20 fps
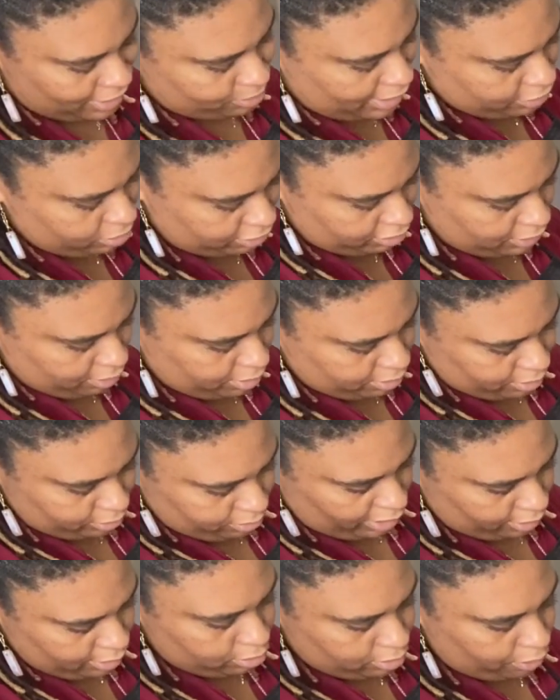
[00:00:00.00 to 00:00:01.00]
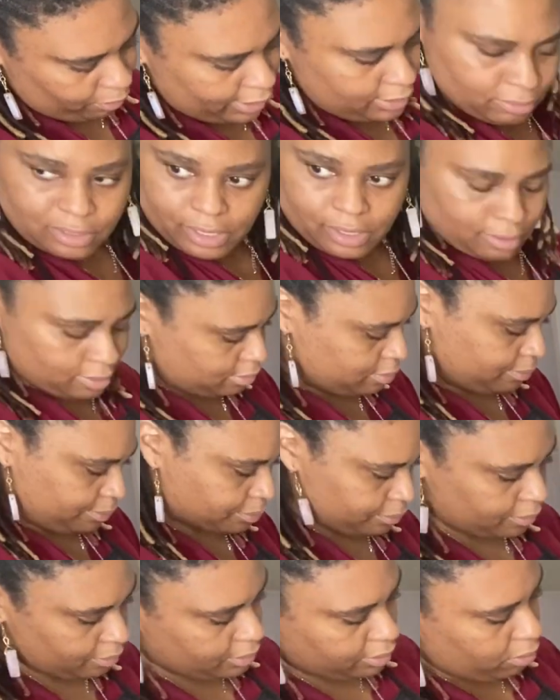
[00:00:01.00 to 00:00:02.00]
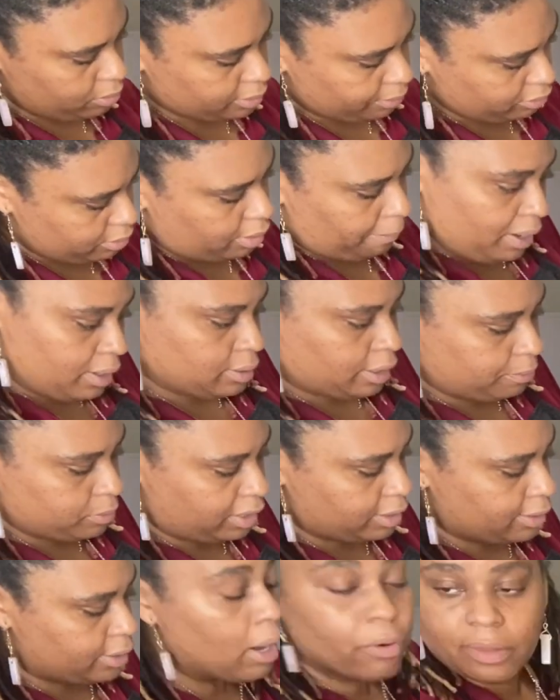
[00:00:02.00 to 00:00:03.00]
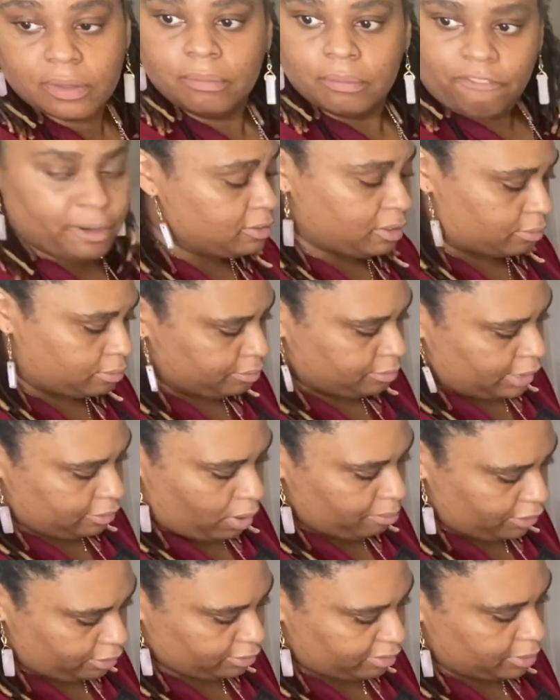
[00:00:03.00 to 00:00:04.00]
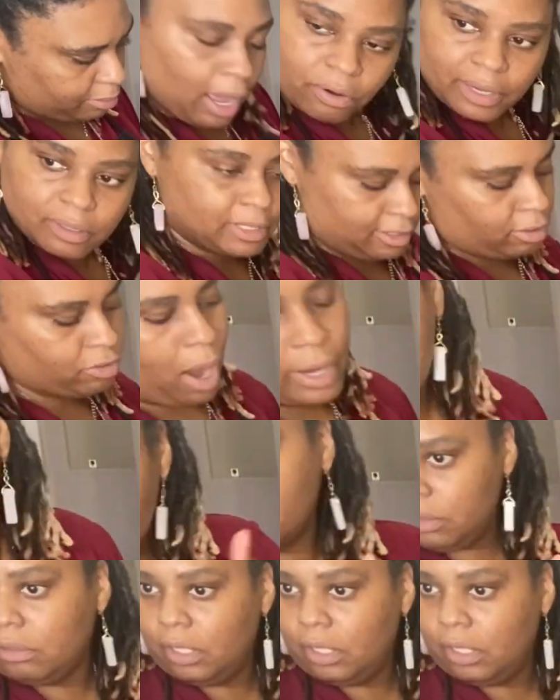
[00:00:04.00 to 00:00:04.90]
this gentleman is actually Mexican, so on curly hair,